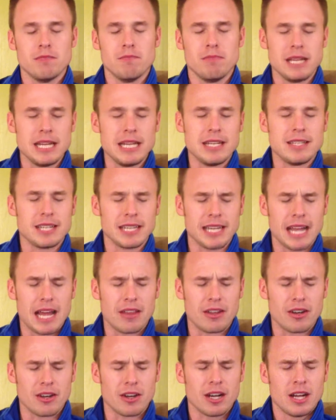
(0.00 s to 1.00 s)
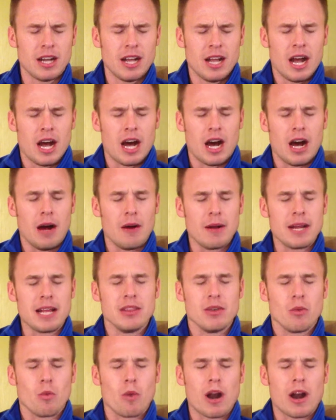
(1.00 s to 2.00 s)
be together in
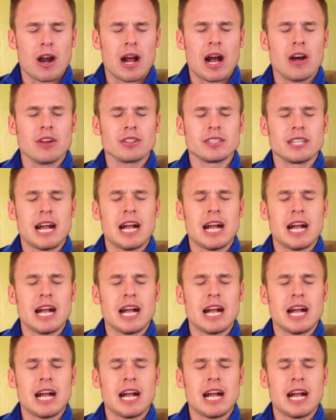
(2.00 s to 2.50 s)
the warehouse.